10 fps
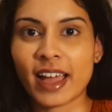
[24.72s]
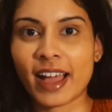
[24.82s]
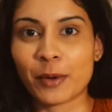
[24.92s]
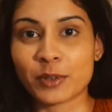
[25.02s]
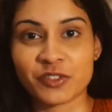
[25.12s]

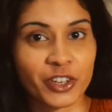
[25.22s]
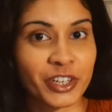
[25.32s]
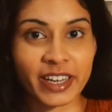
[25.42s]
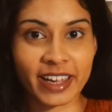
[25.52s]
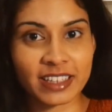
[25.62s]
I was very
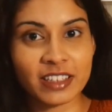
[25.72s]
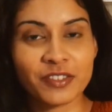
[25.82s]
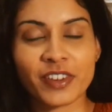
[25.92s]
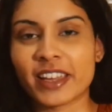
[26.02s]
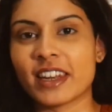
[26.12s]
naive
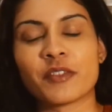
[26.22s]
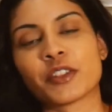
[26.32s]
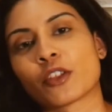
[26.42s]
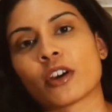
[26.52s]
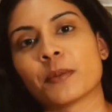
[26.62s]
and never
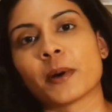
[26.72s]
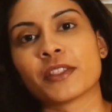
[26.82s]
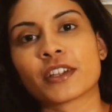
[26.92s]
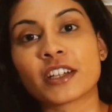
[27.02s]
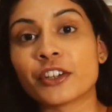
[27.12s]
thought about
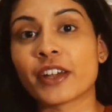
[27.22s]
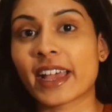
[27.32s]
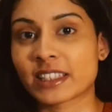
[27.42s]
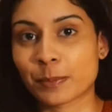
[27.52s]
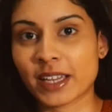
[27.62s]
the career
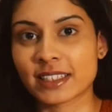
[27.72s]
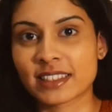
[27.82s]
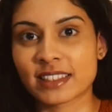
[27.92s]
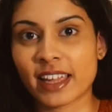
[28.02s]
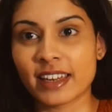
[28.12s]
aspects that